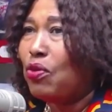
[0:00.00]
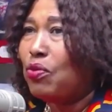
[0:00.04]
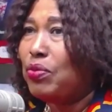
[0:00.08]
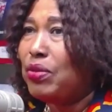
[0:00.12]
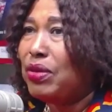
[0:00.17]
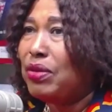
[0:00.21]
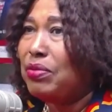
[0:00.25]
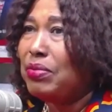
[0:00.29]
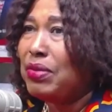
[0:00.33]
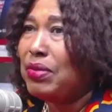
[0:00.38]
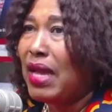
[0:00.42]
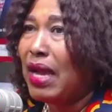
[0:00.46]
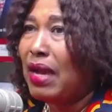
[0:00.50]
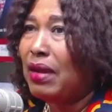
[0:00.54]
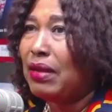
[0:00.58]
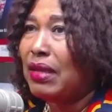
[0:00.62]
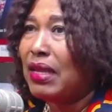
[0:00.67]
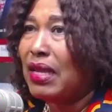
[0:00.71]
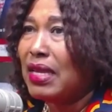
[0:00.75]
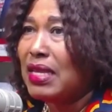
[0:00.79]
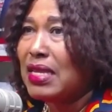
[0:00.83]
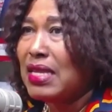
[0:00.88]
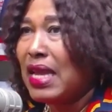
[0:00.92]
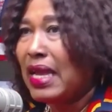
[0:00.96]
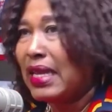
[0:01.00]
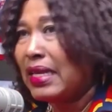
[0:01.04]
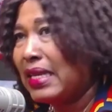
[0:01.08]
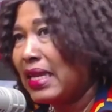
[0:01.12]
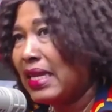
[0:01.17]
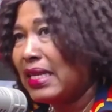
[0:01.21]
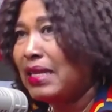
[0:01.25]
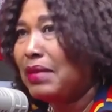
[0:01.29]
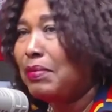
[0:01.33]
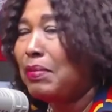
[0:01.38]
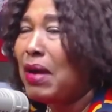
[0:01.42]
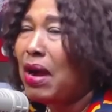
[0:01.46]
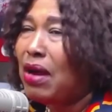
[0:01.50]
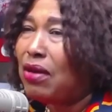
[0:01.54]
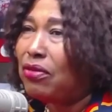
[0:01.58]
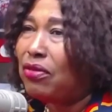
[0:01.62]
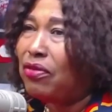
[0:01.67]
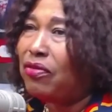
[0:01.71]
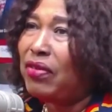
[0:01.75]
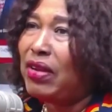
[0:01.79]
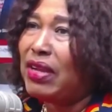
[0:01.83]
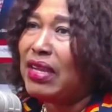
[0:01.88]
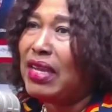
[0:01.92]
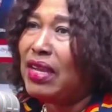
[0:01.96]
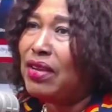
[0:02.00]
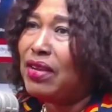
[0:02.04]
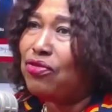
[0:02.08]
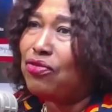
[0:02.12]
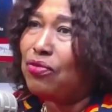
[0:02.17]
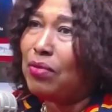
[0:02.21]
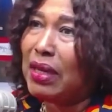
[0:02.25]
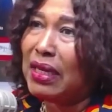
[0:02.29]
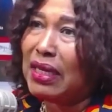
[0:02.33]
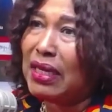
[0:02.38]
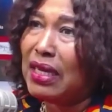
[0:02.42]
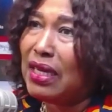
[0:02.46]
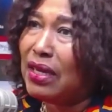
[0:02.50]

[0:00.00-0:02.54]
obi bia ya de ma on fa ye adwuma